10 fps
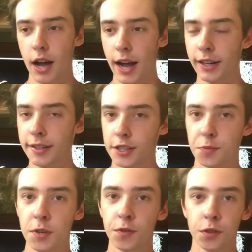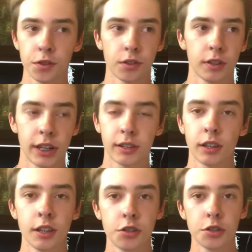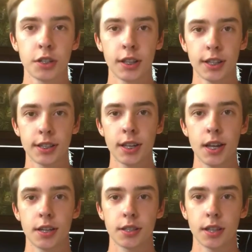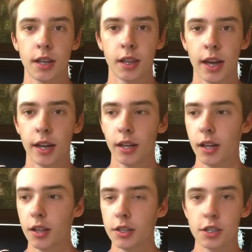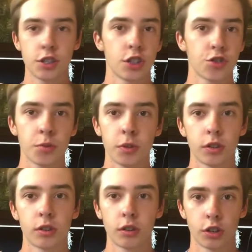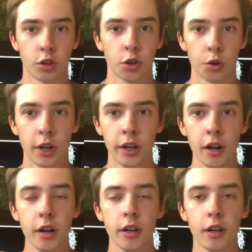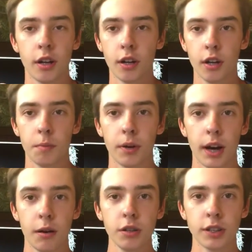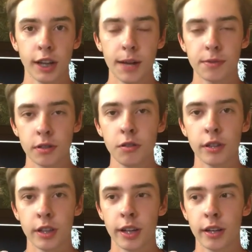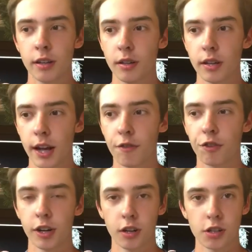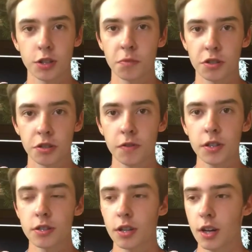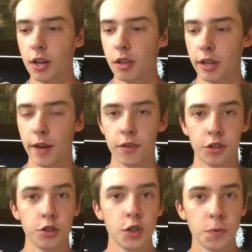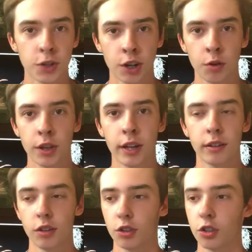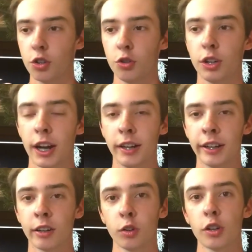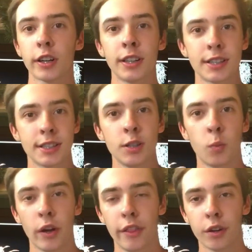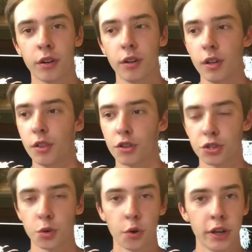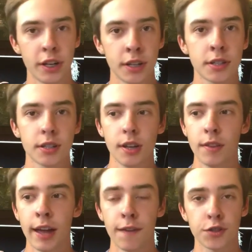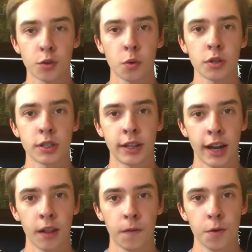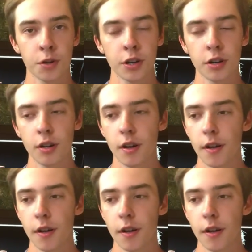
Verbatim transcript: I can't speak for like the lizards and the snakes and that. This is just from the, the turtle I got. But I would say absolutely. They have great customer service. They have a YouTube channel that you kind of get a look and to see what their their store is. They have stores in California.